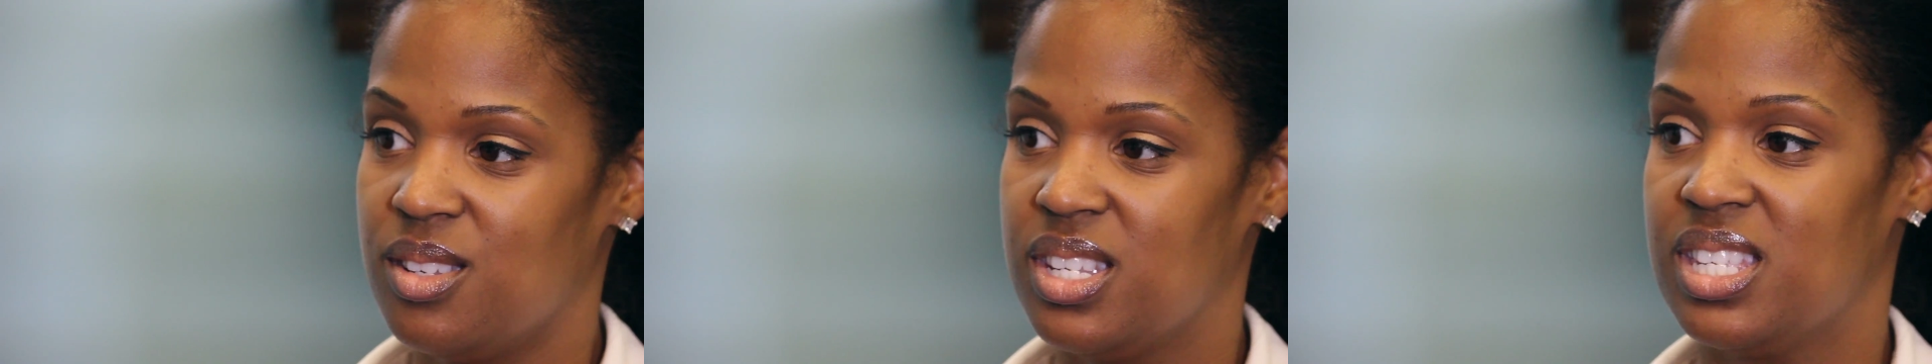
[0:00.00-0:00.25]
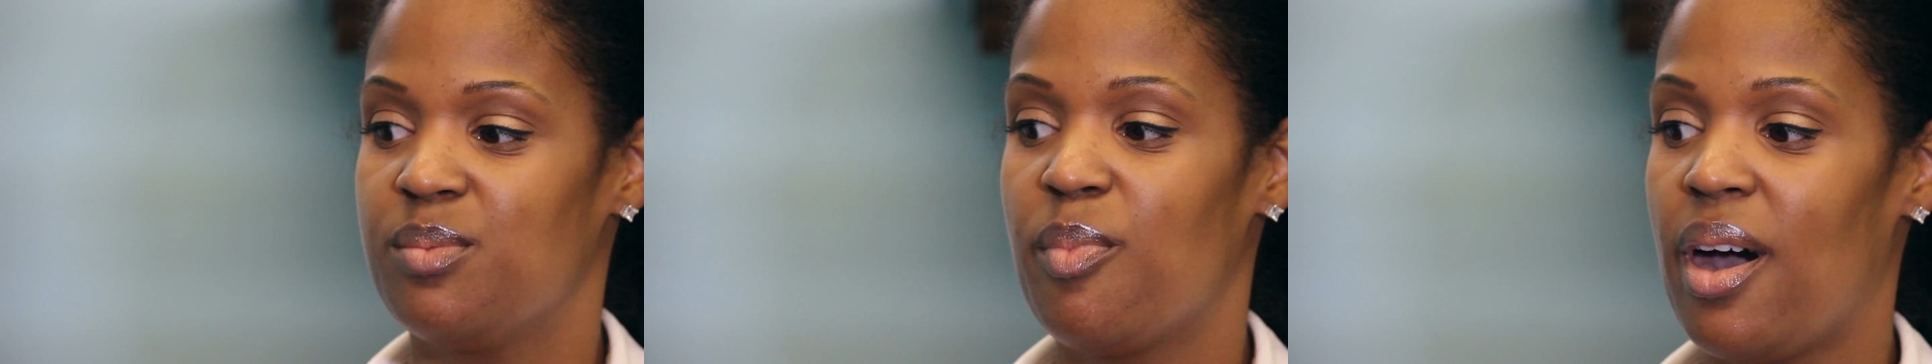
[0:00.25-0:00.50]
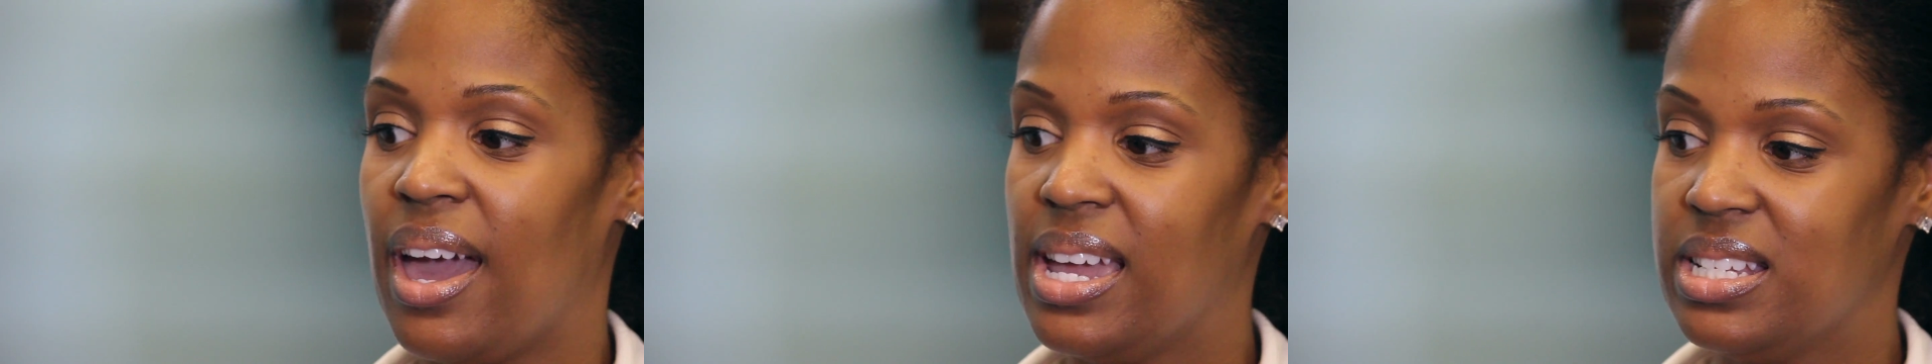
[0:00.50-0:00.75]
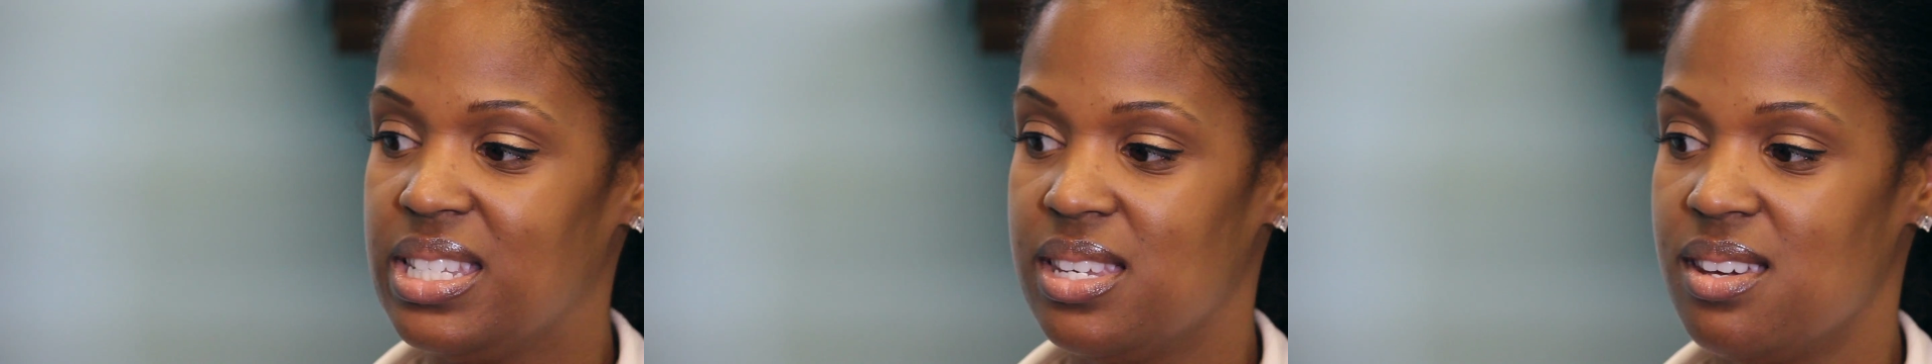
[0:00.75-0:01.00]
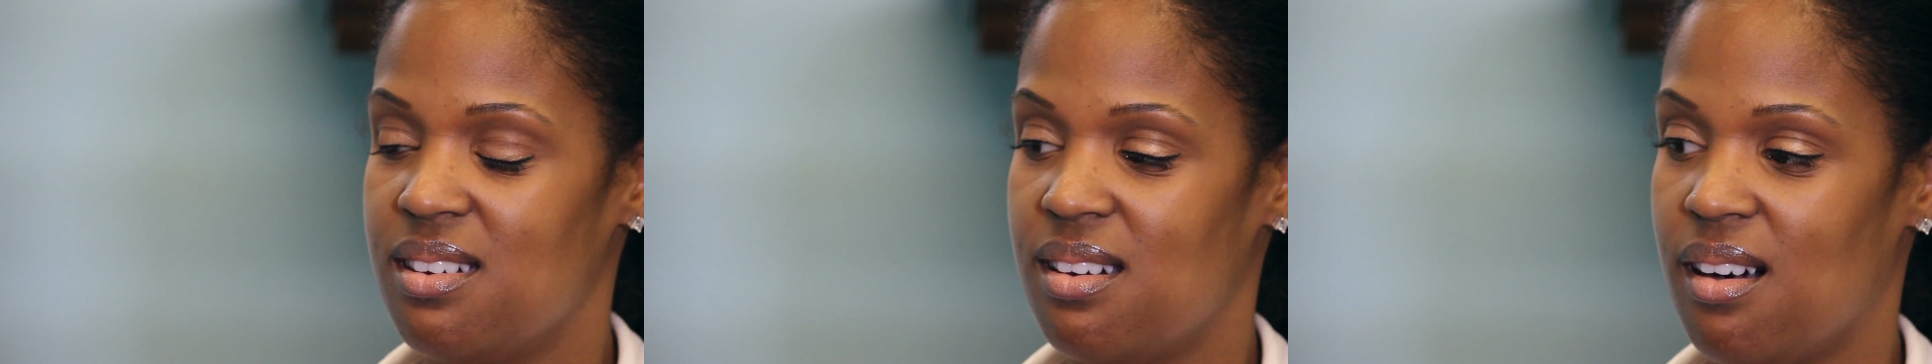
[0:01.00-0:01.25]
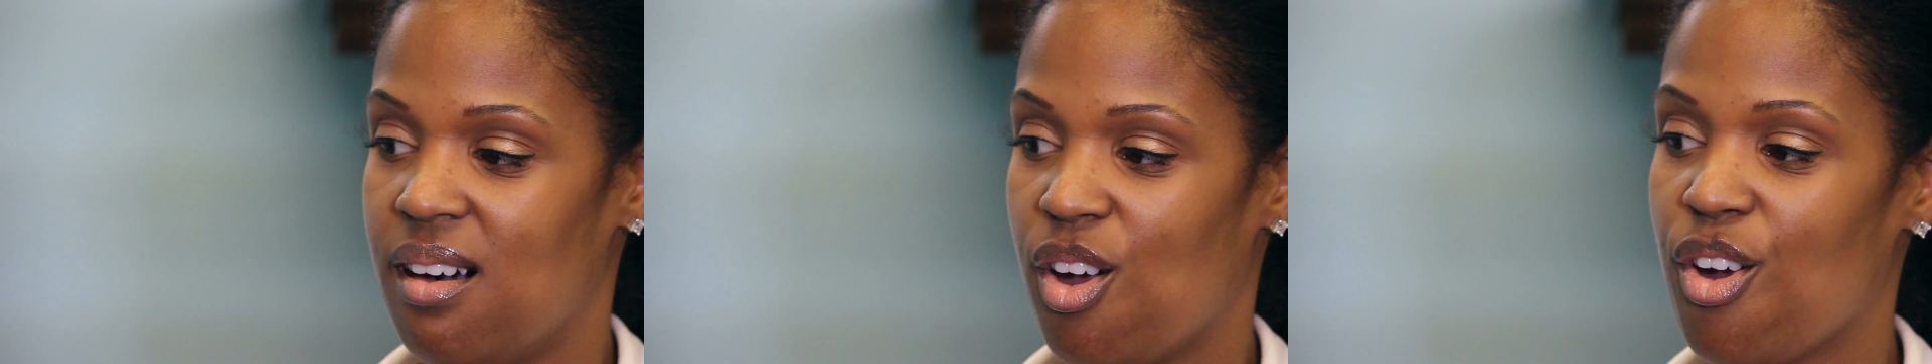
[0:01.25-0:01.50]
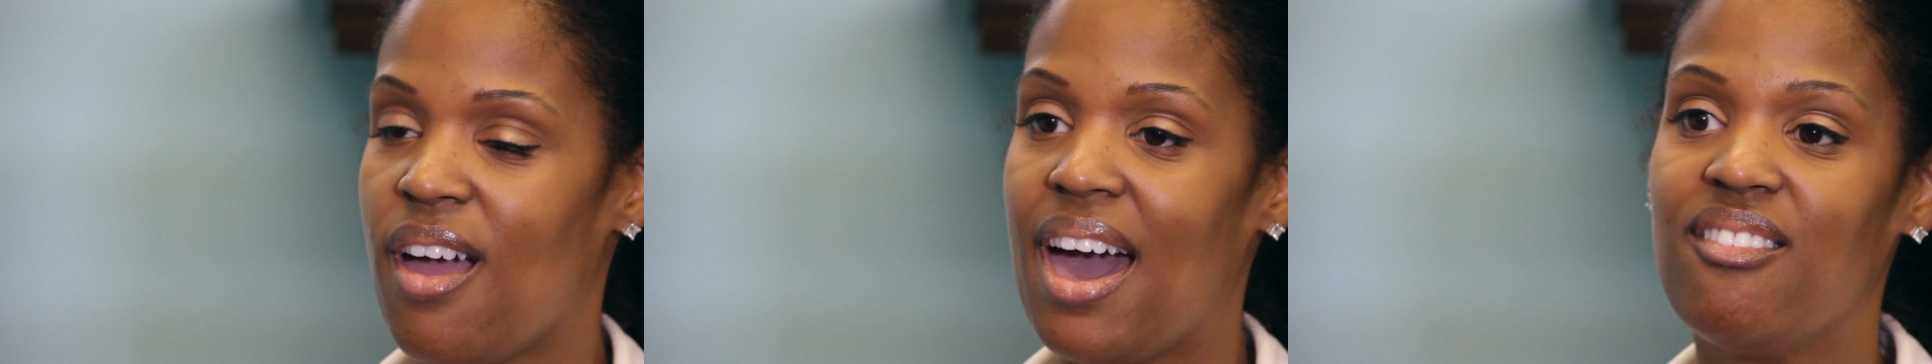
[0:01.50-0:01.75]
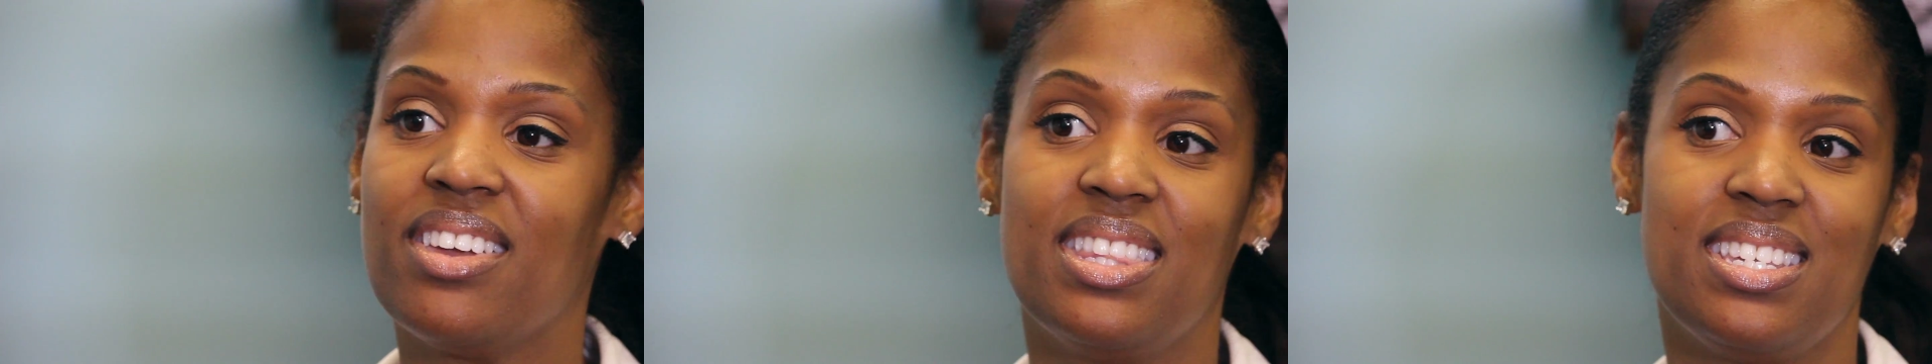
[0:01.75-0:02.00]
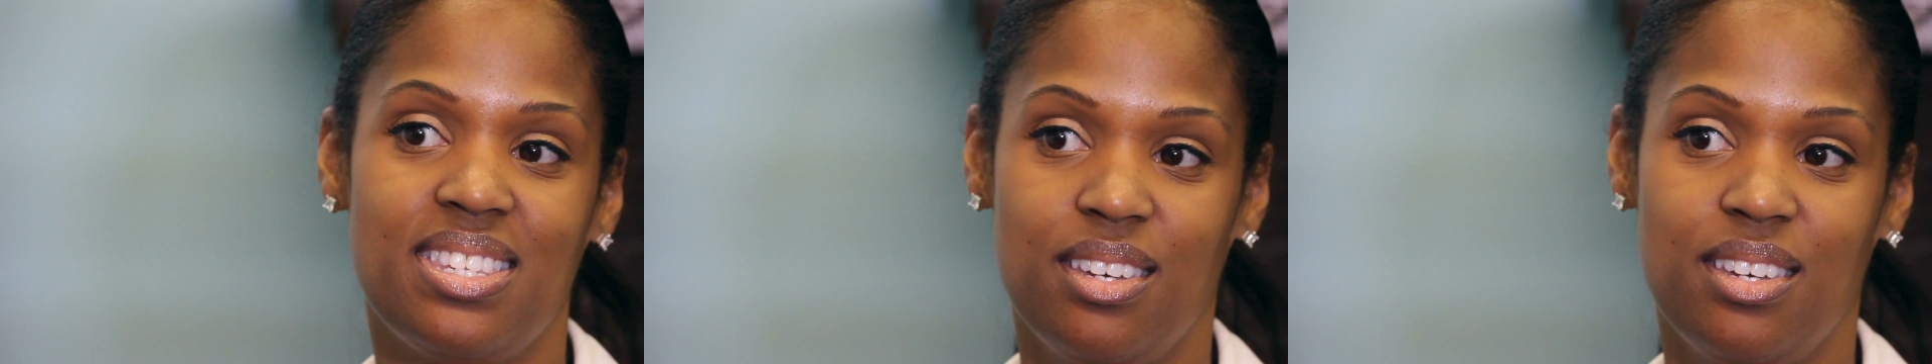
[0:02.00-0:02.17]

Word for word: despite her having this